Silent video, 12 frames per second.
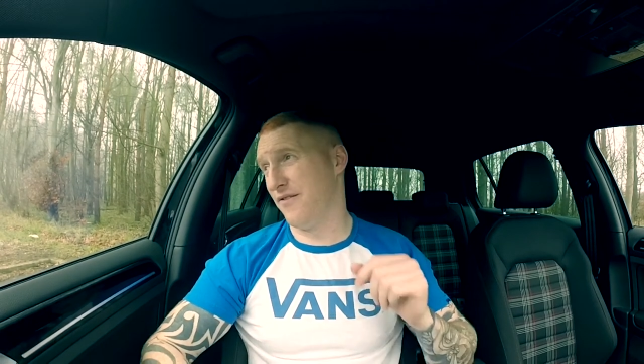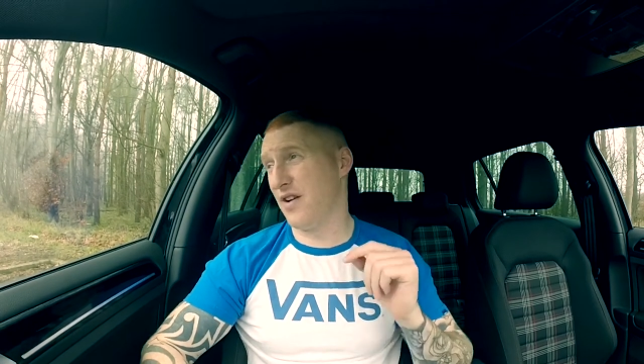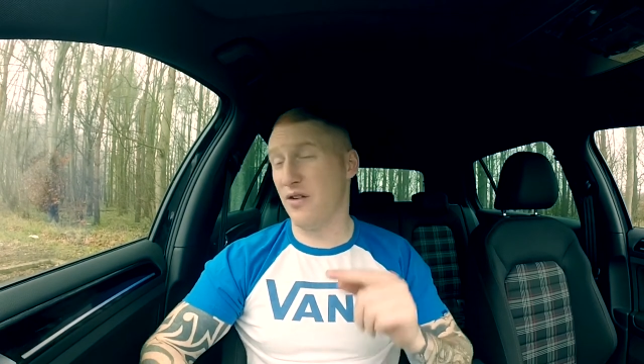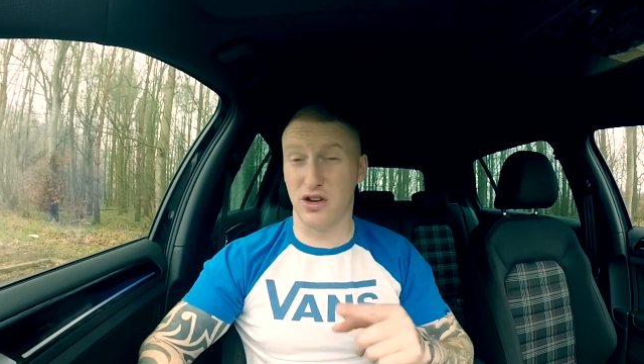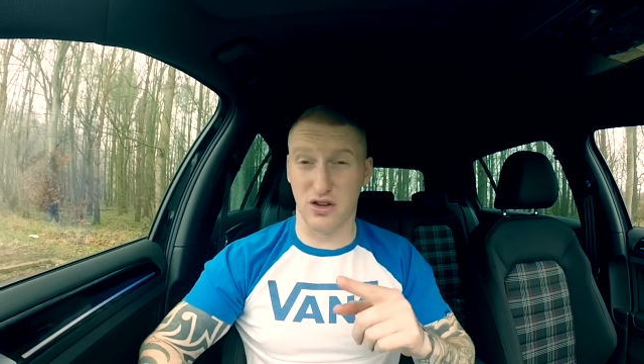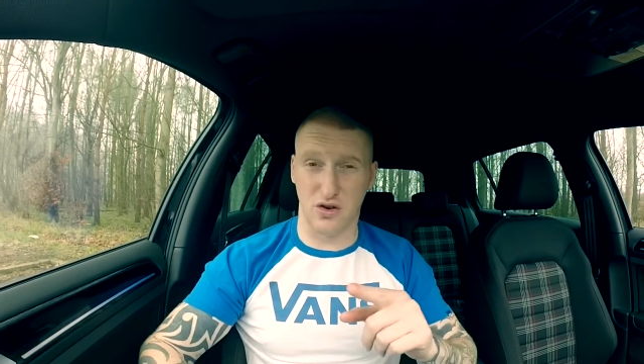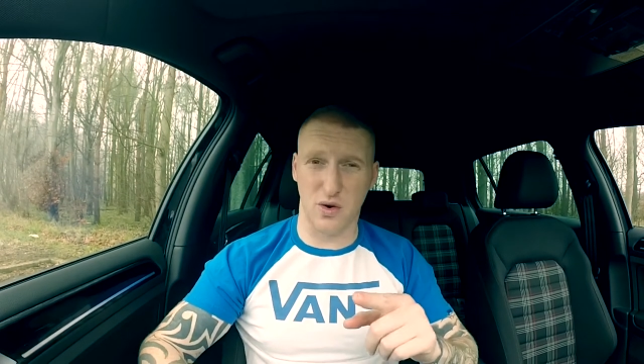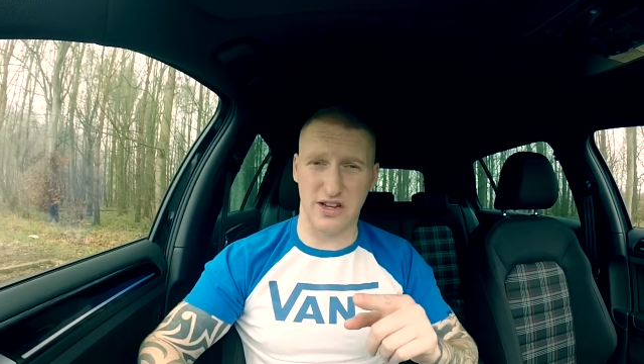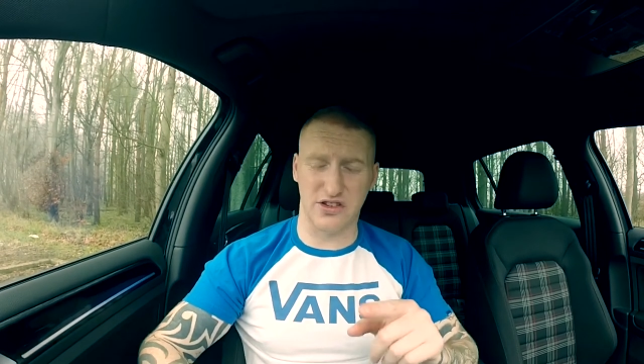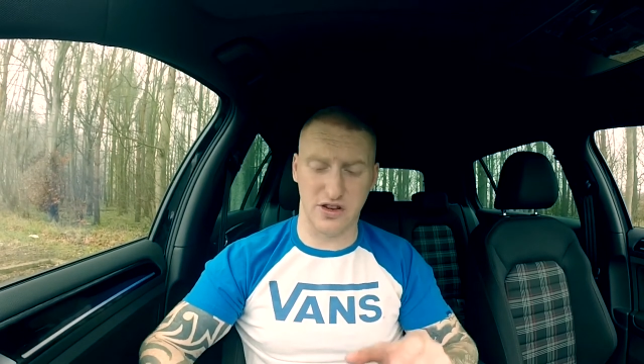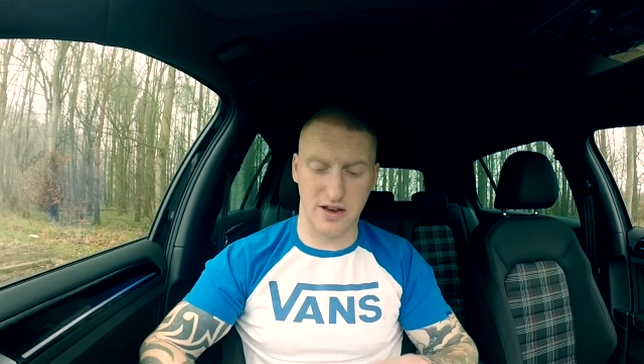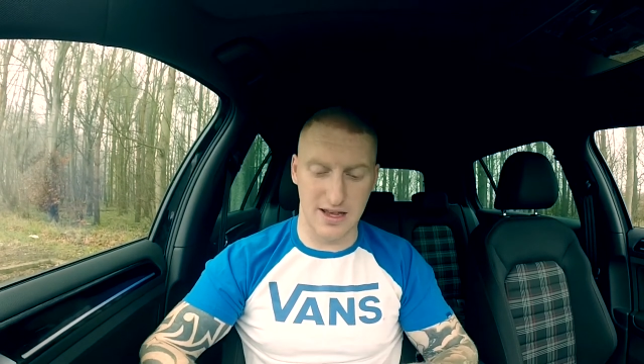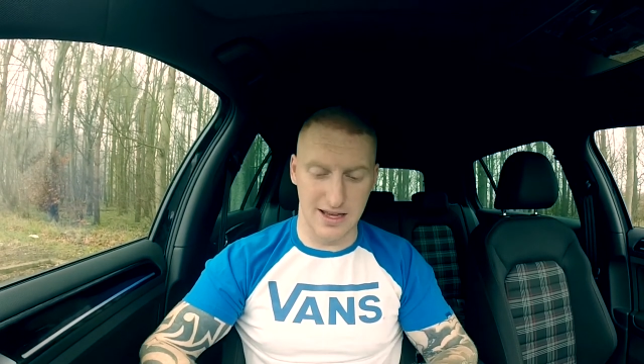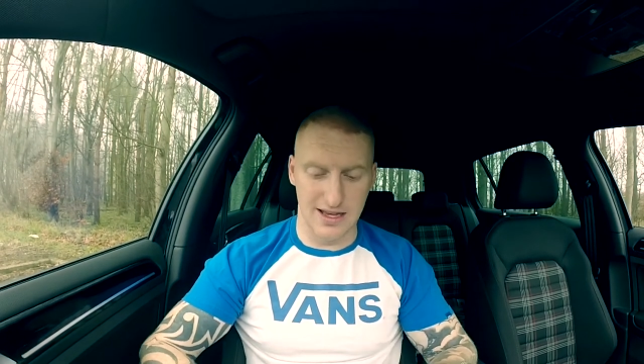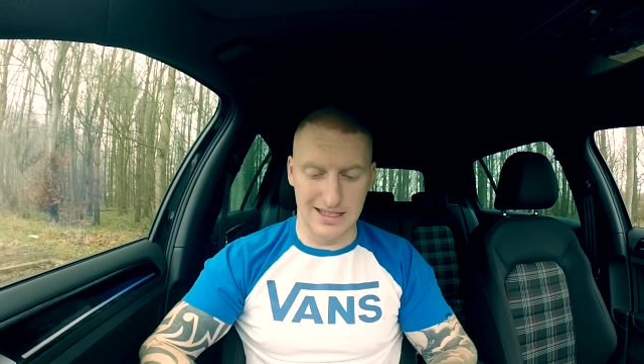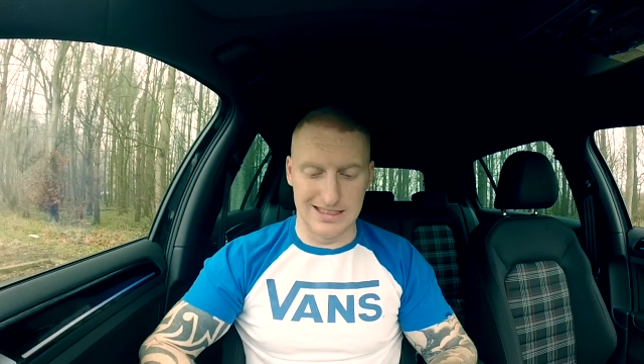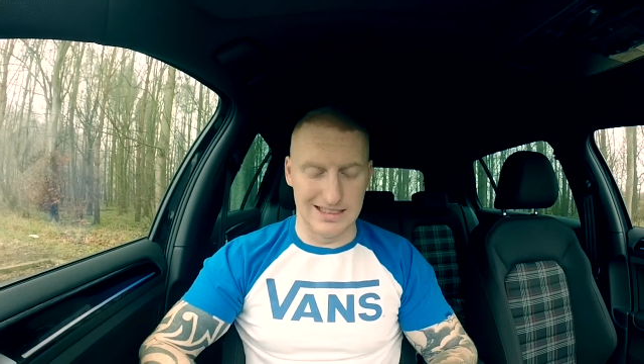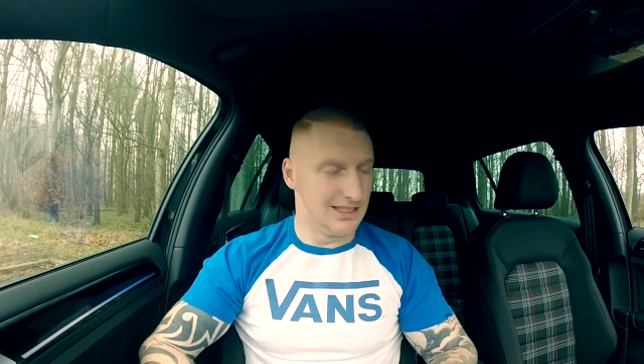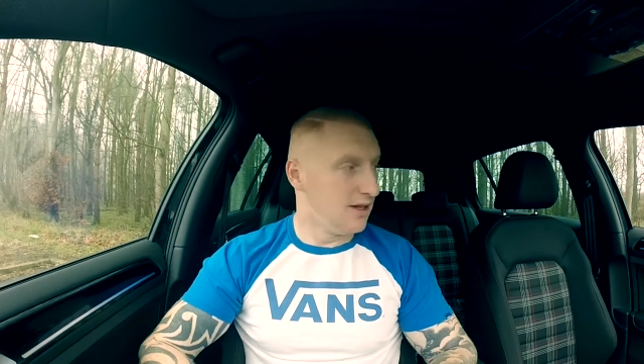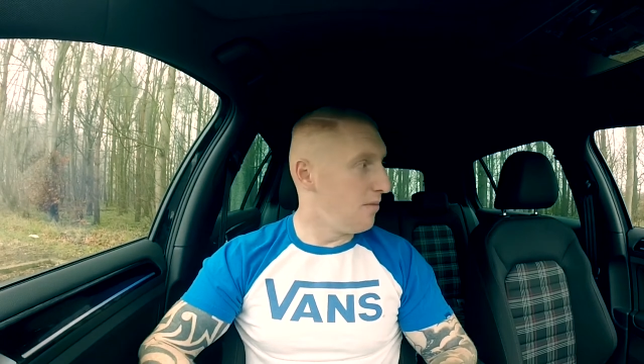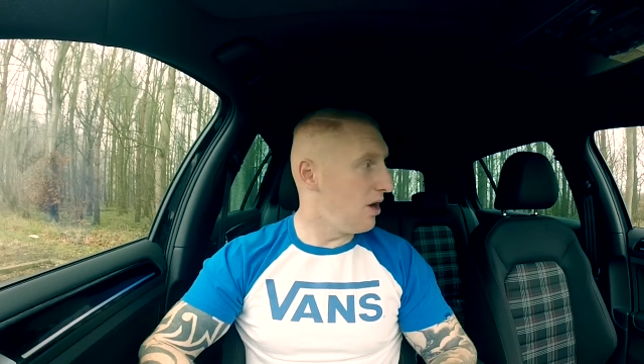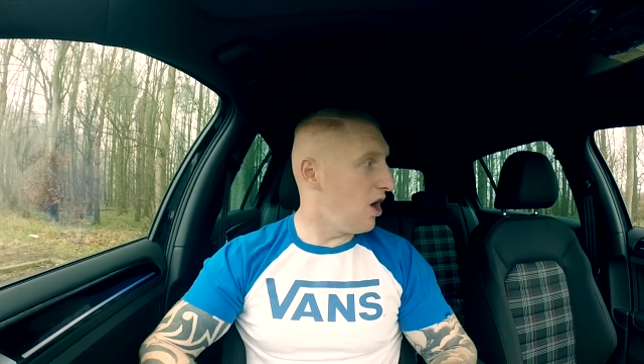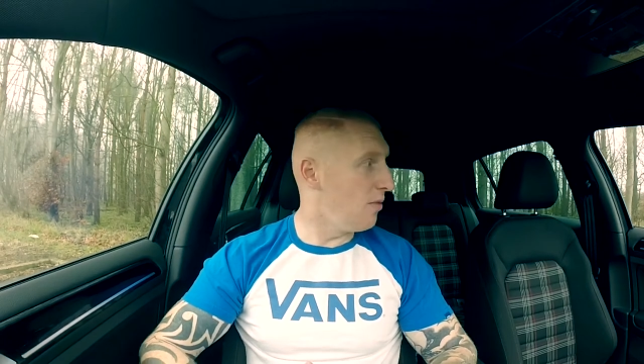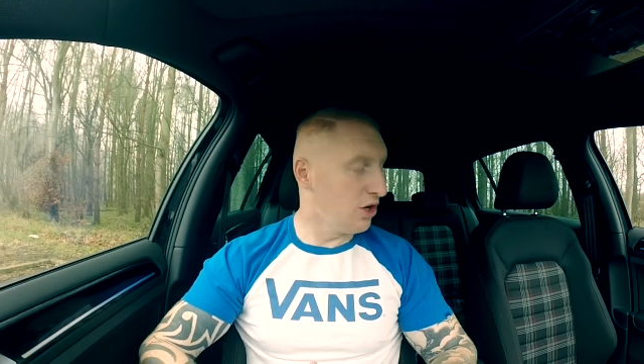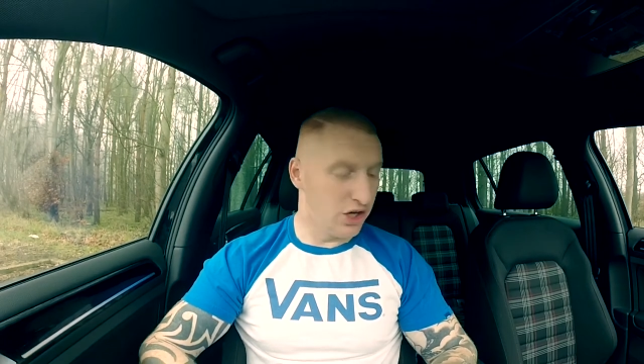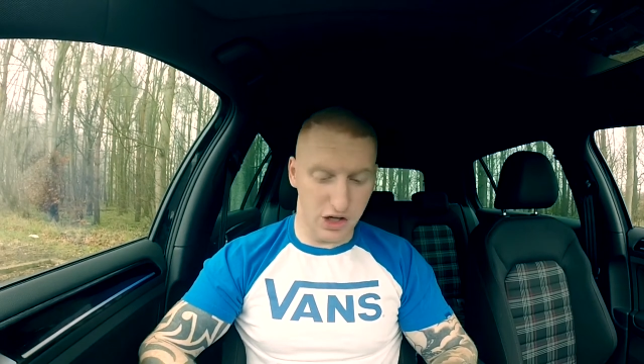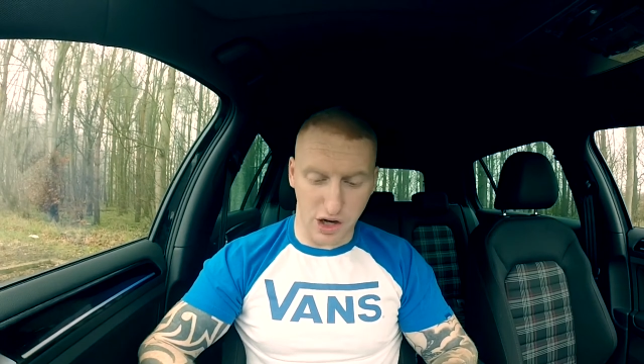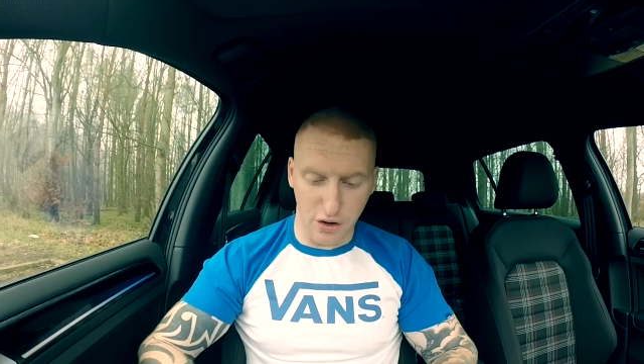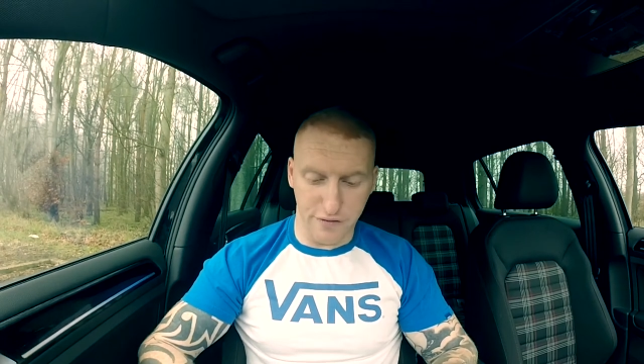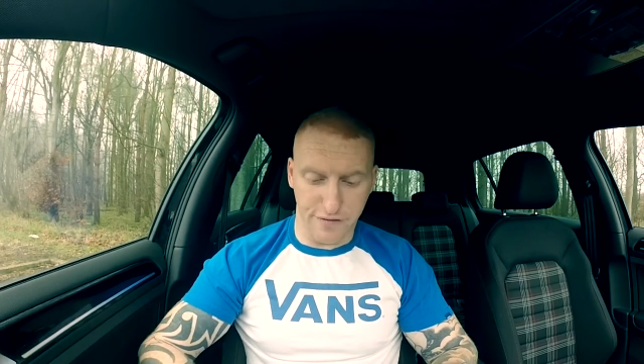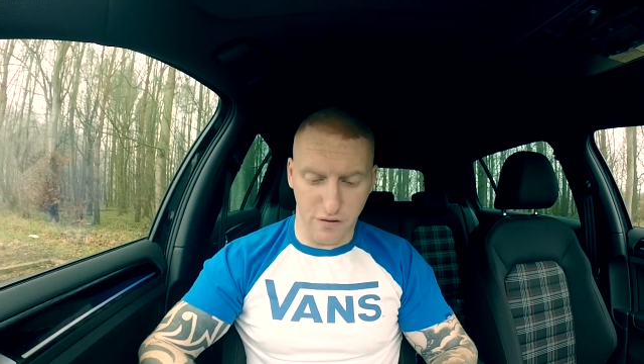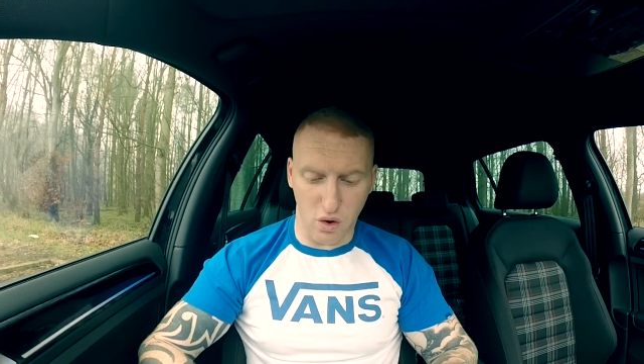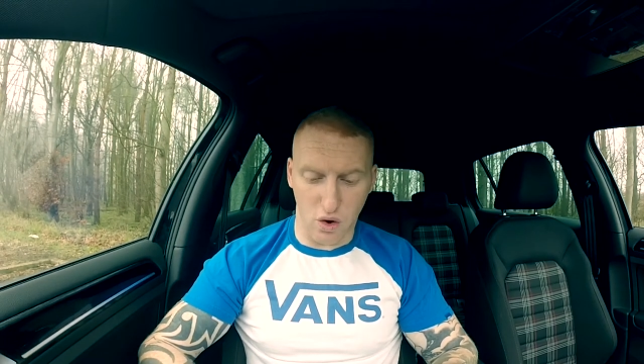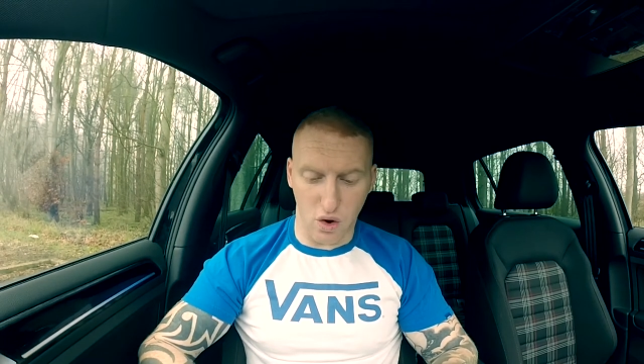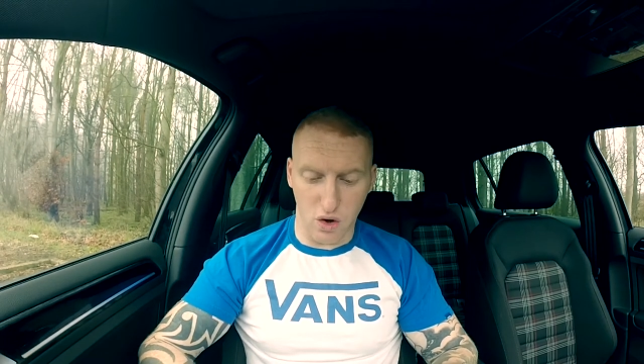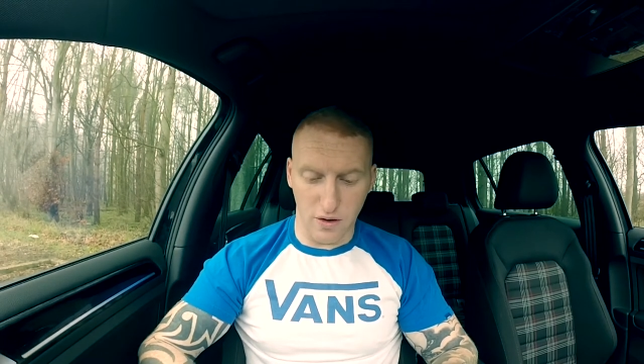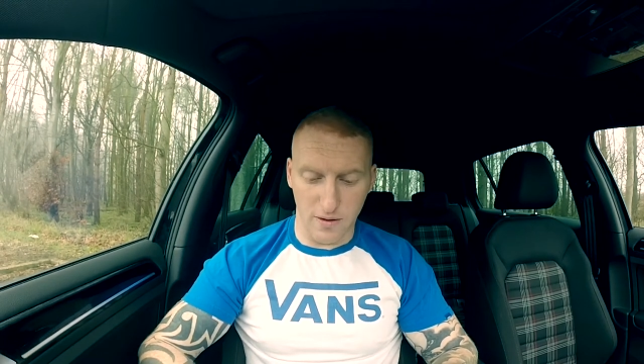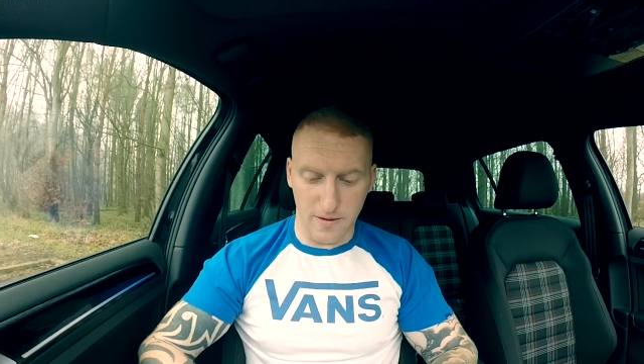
Very good question. But I'm going to go for